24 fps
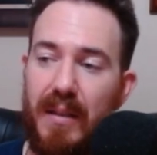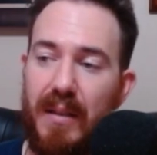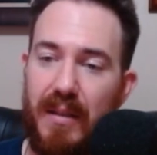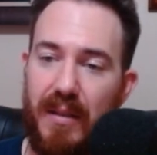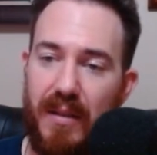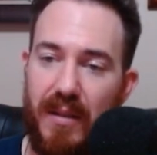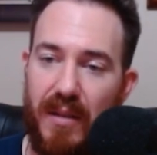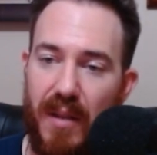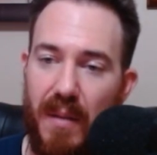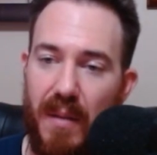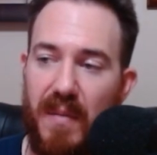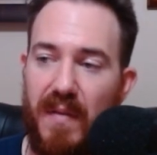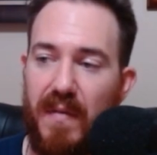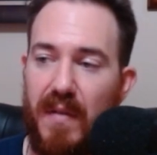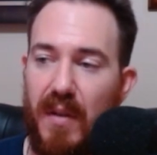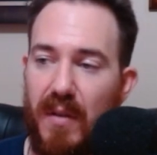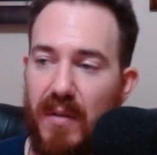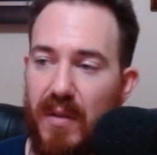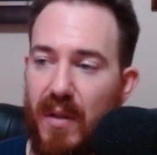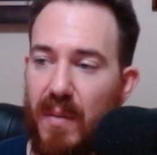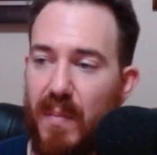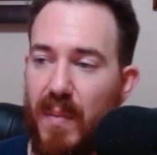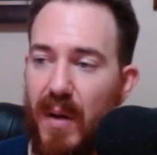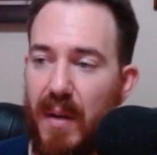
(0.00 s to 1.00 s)
Some of
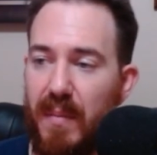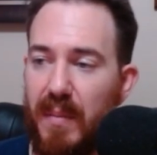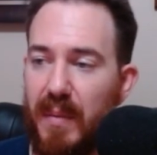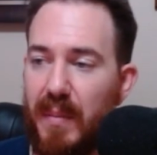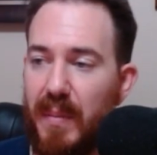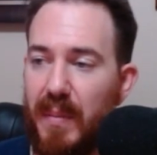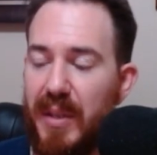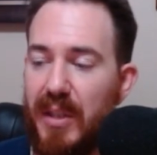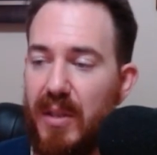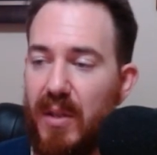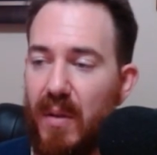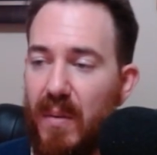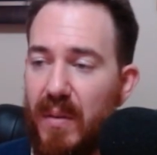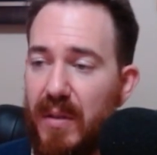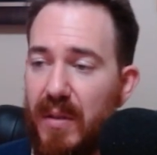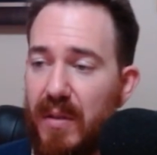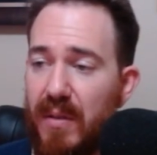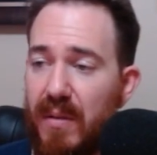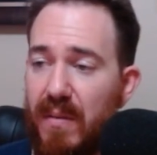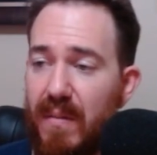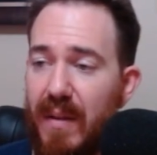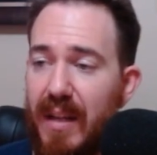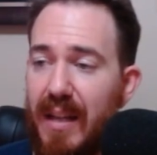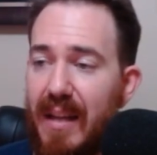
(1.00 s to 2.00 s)
those I'll probably show on the
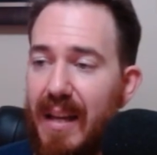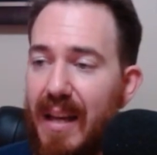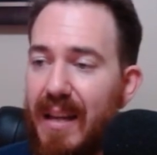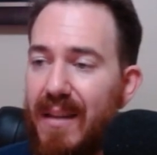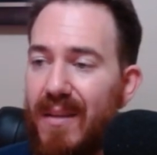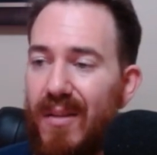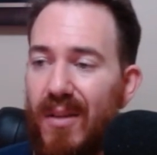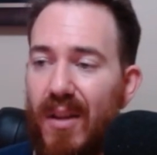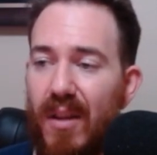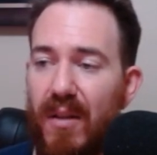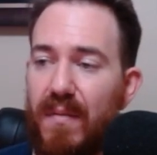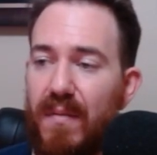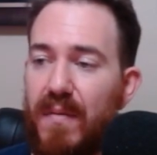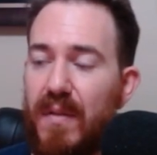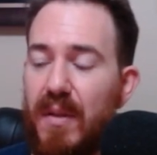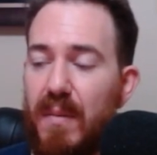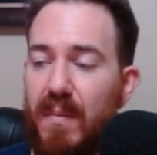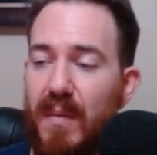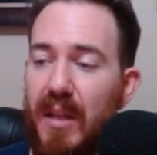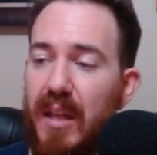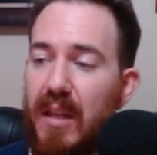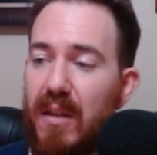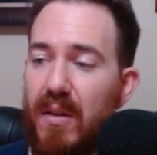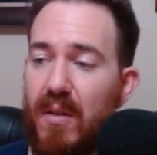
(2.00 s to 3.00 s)
screen, and none of
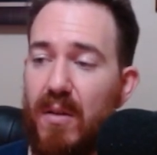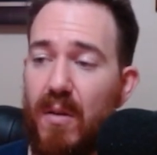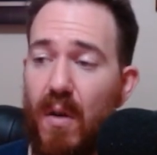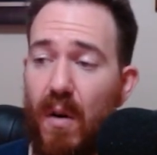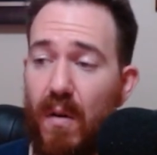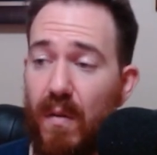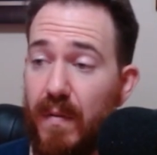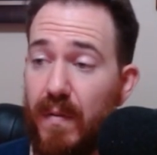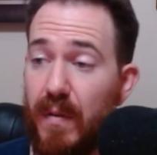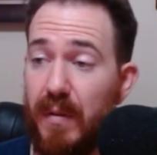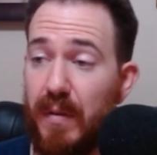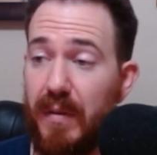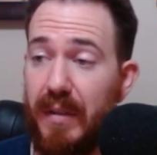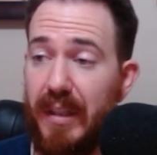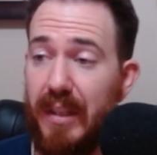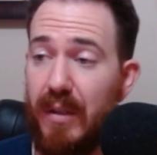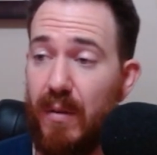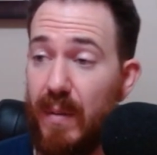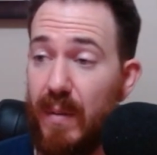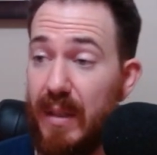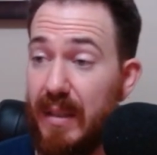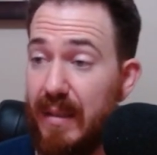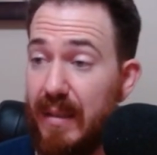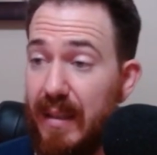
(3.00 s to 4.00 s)
them get overly
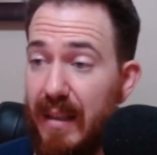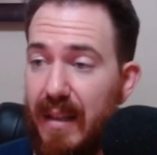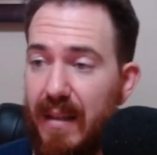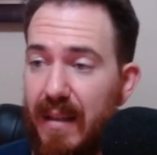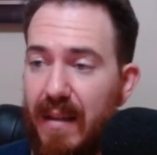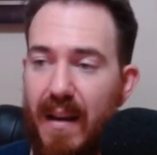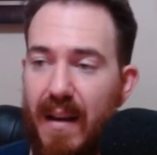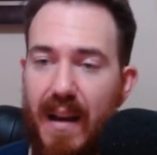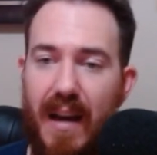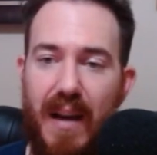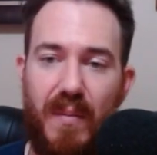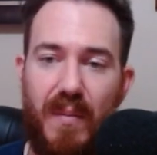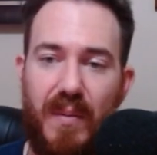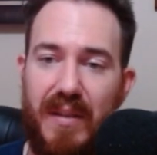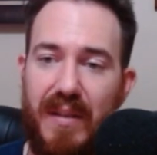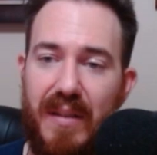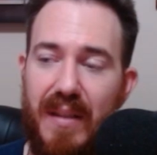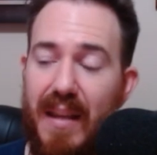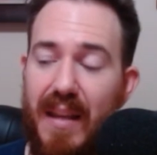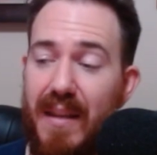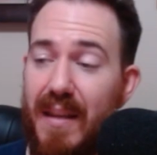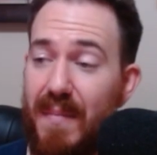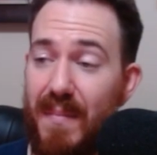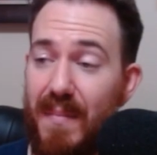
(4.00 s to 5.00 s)
grisly. I would
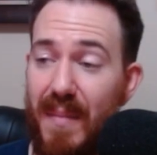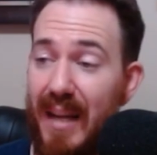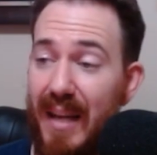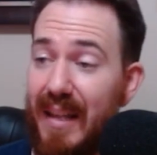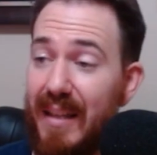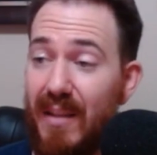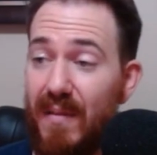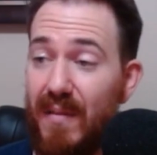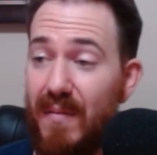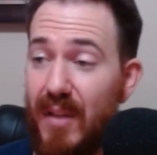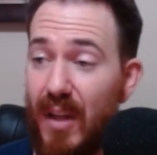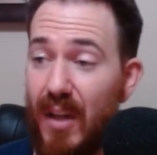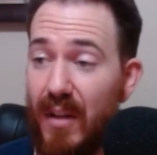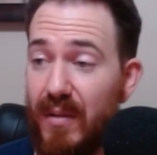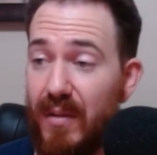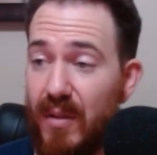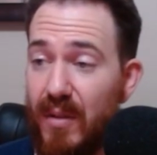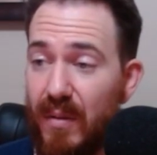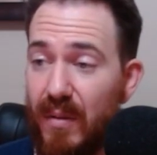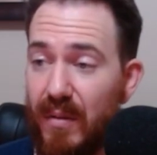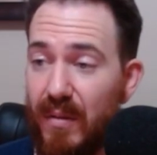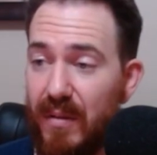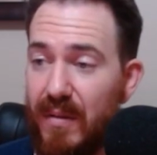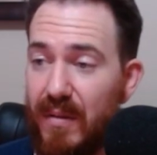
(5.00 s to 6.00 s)
say they might give young
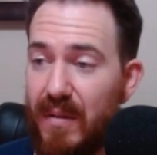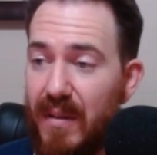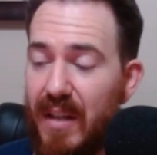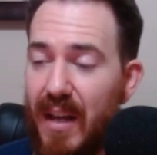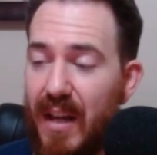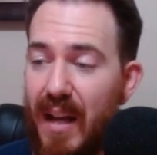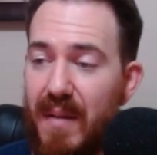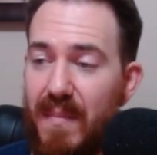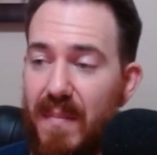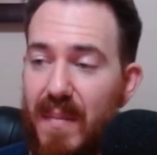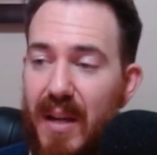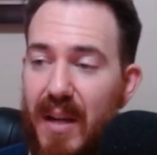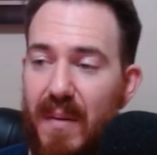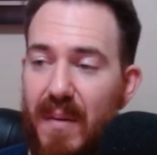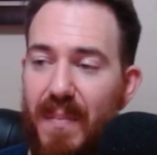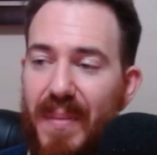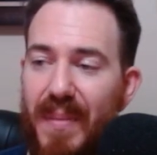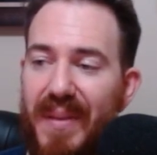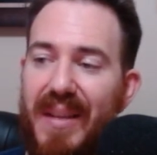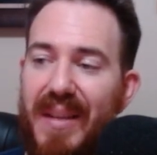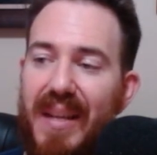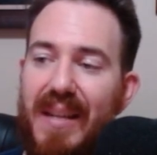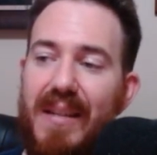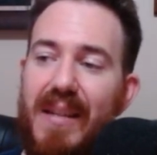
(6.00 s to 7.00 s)
children a nightmare,
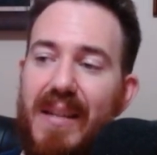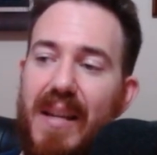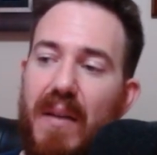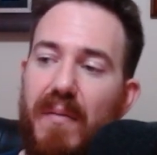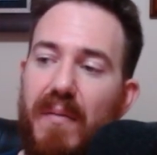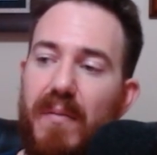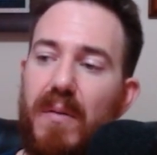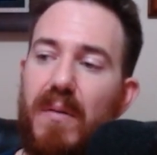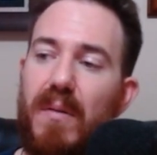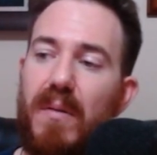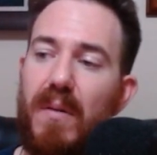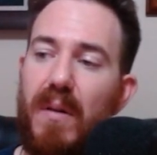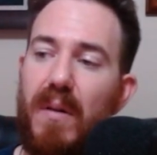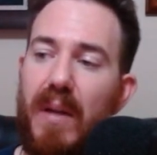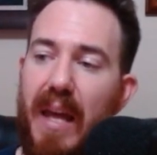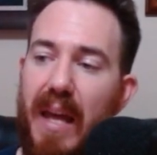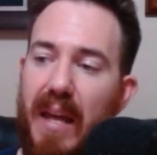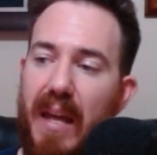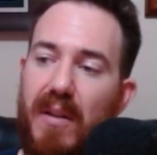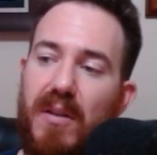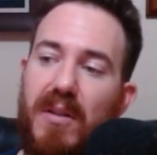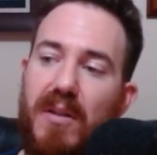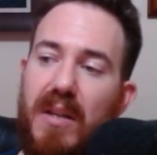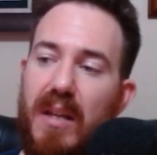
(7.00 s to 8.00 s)
but they never
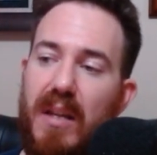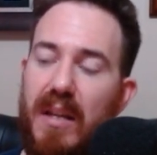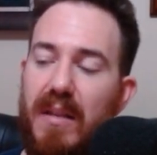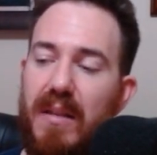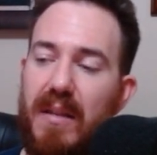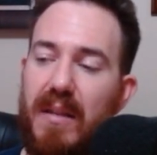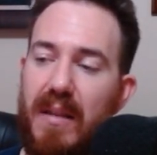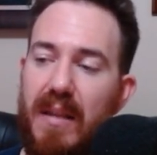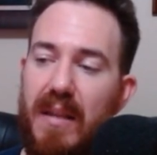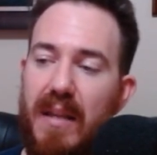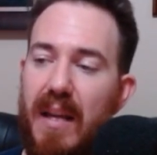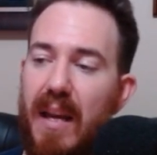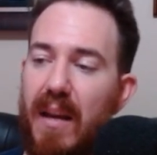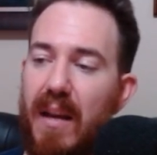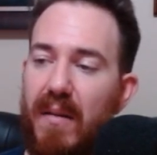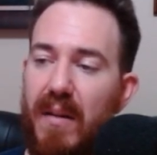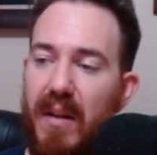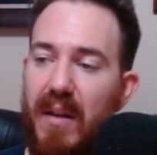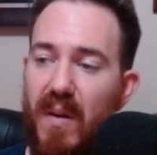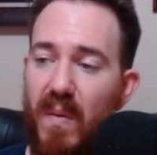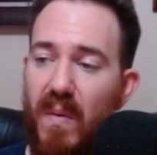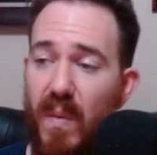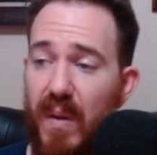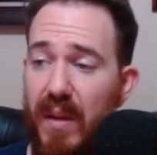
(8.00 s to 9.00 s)
edged into the
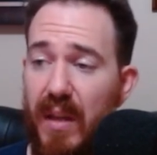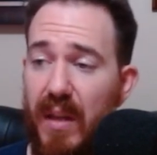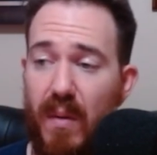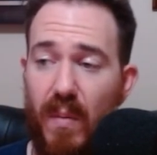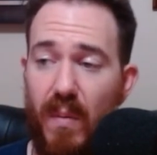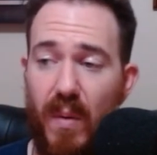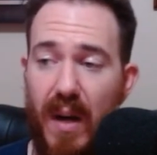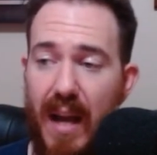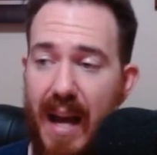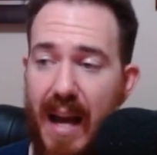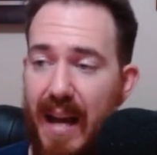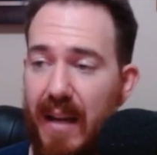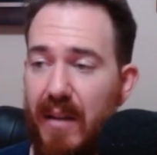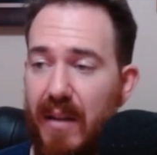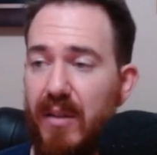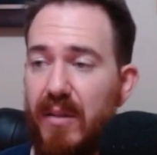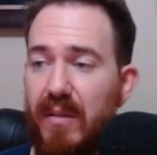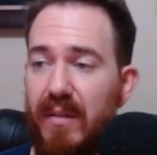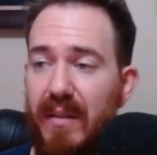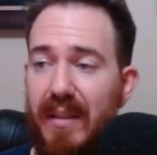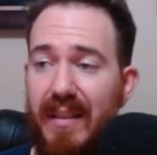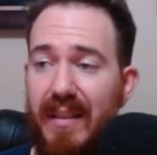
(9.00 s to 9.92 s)
area where they were actually